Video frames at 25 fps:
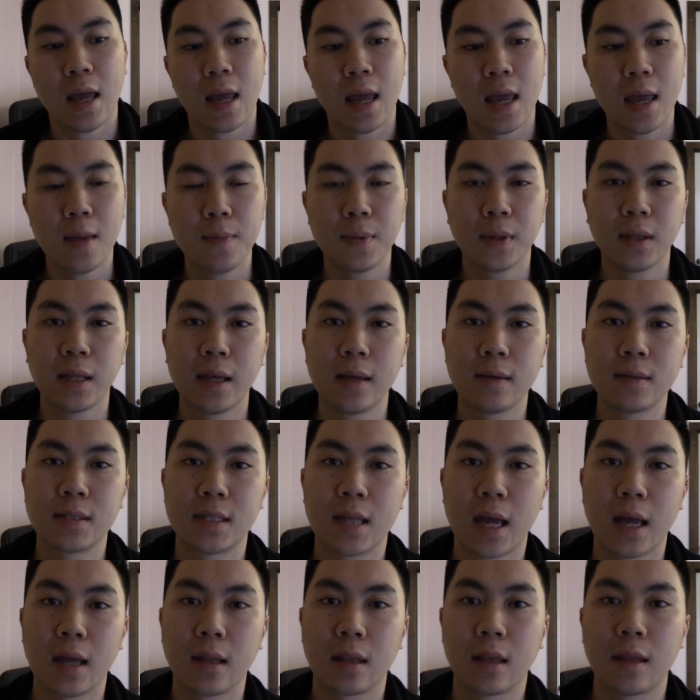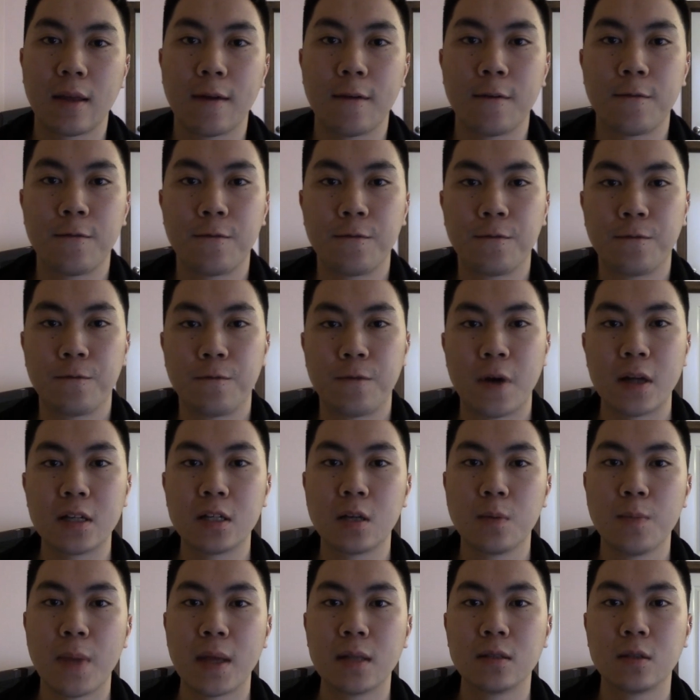he believes that the
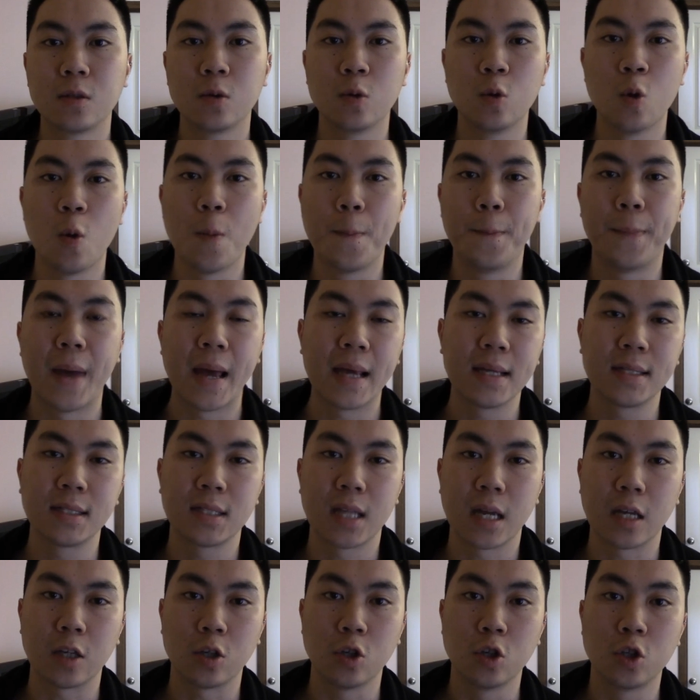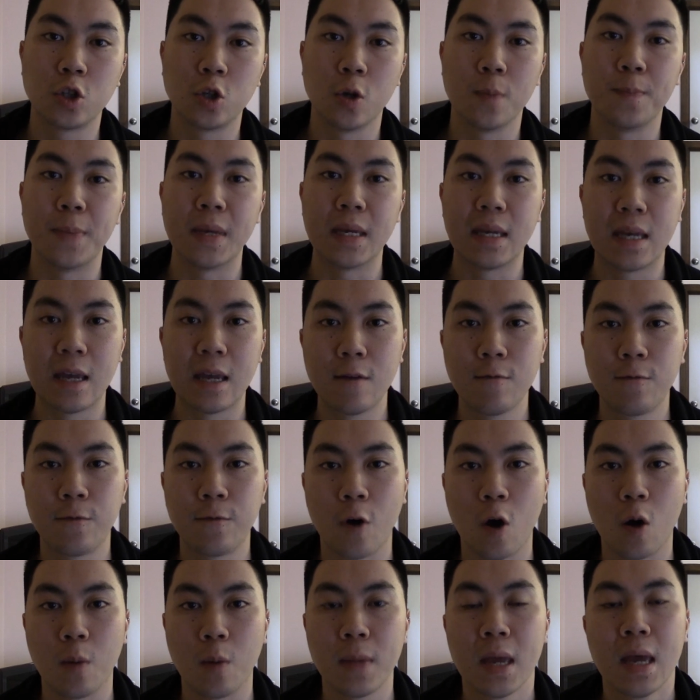fundamental base that you should begin
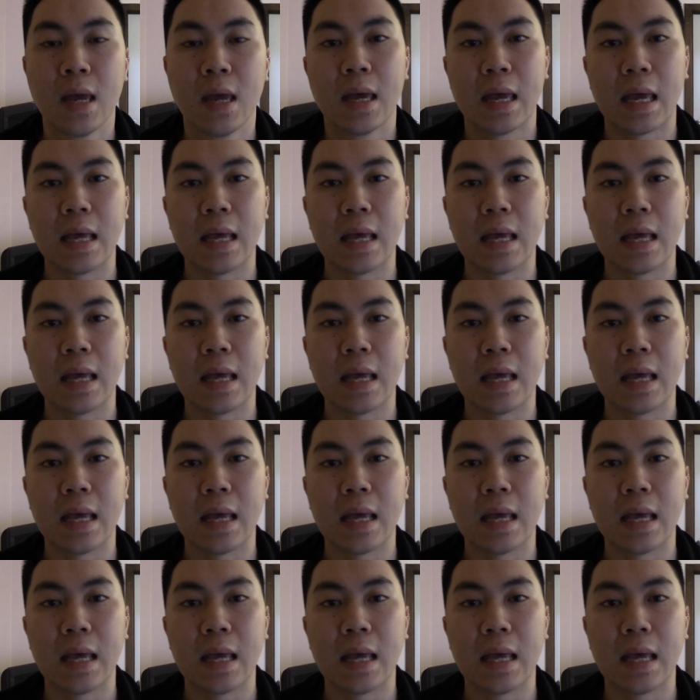from